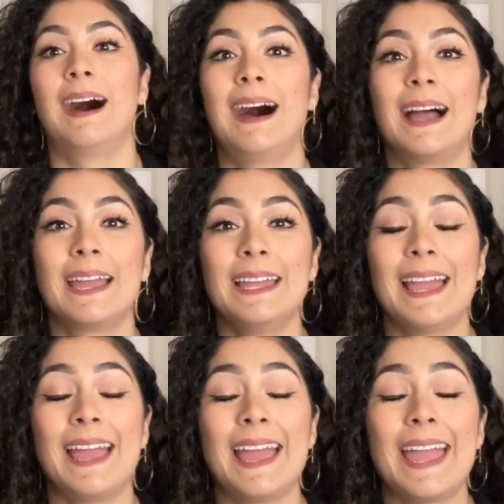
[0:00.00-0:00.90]

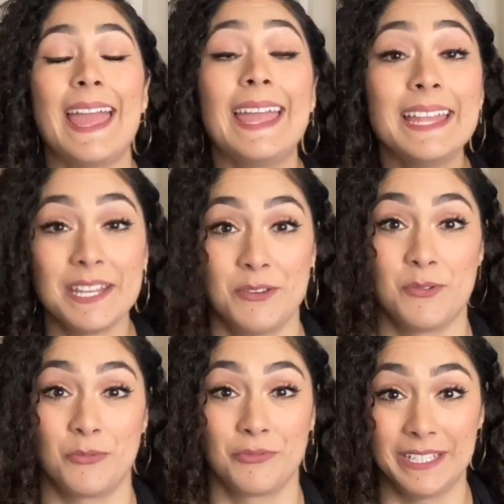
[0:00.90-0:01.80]
I
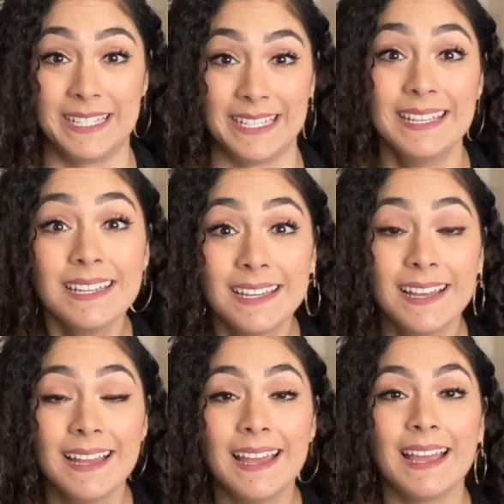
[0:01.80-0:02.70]
hated reading,
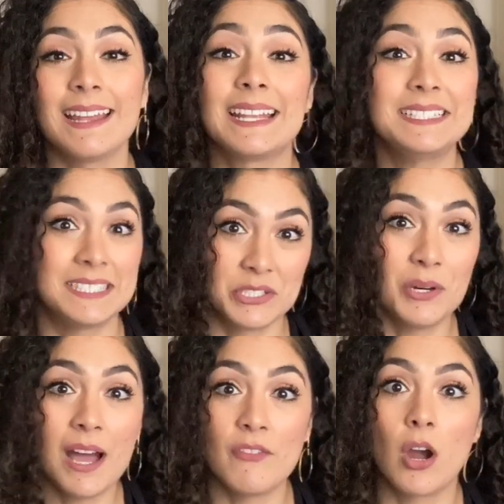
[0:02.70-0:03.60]
and I
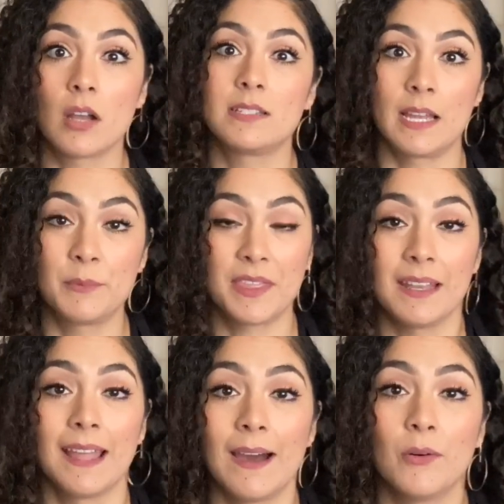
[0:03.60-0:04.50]
still have a hard time with
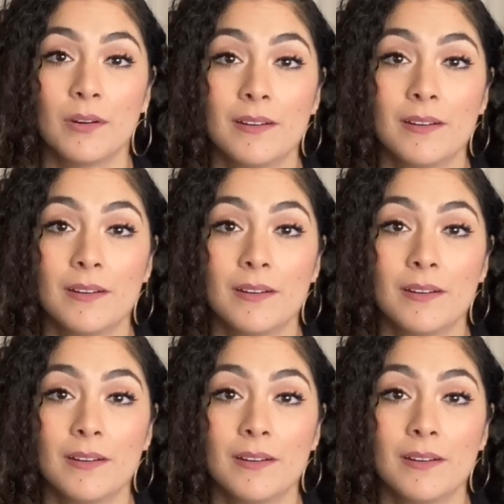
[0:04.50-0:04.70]
it now.